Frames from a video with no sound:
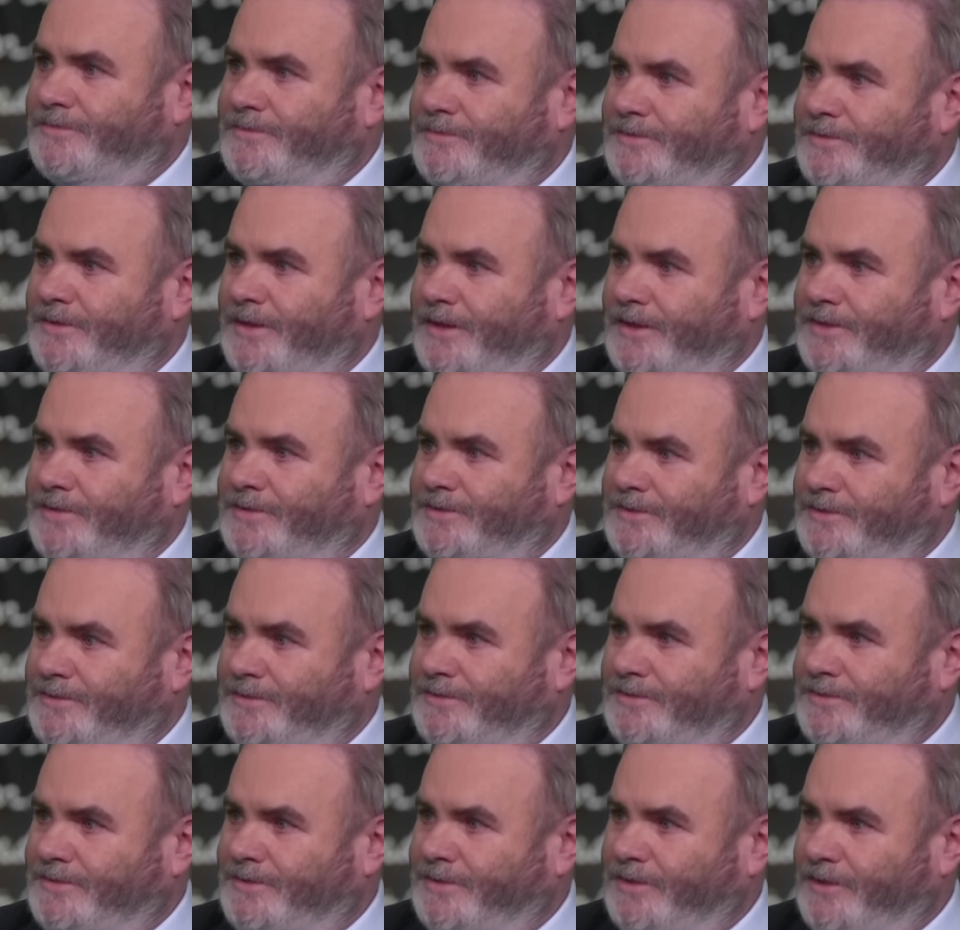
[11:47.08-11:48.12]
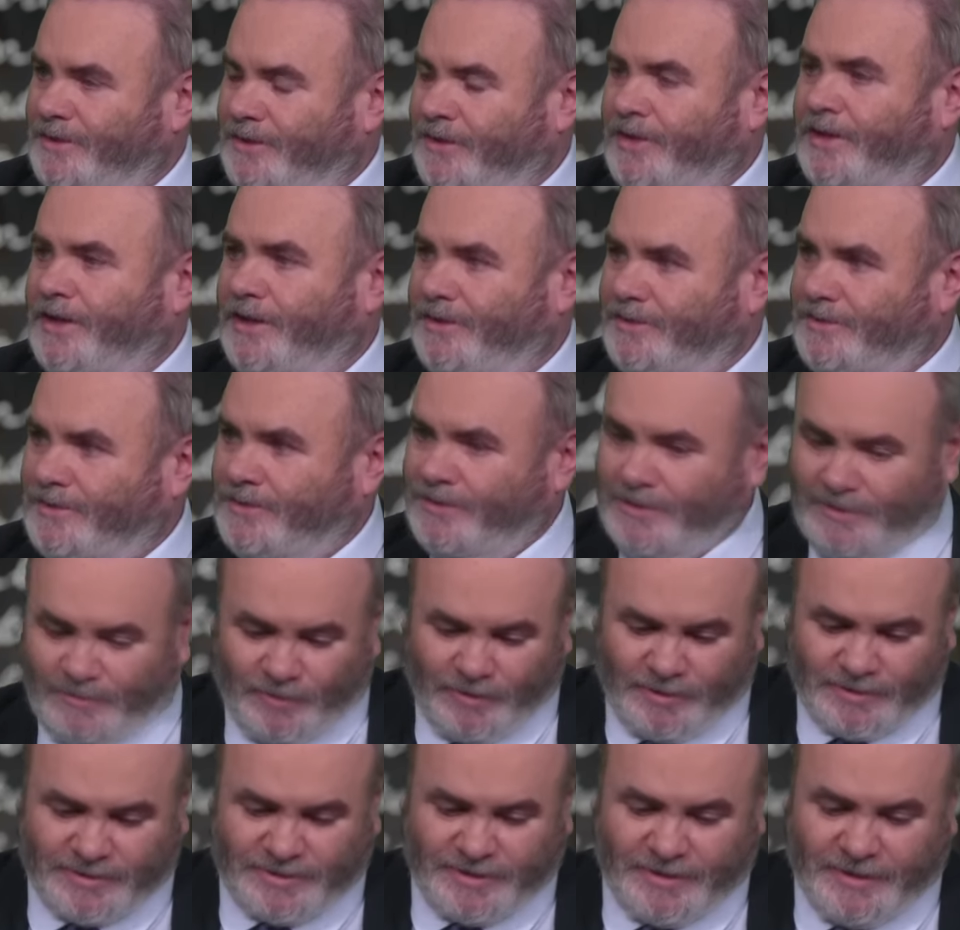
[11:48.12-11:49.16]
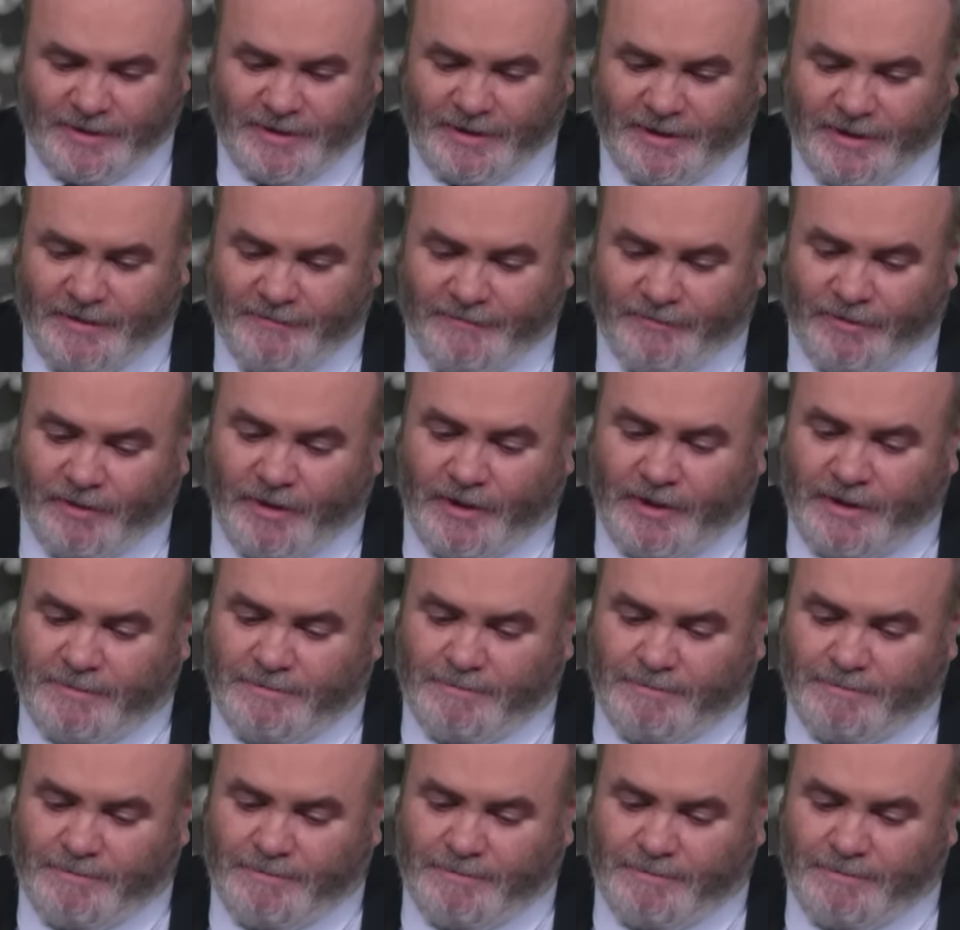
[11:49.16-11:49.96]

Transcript: he's been yes. saved. It, it, yeah. it works at that level. Yeah.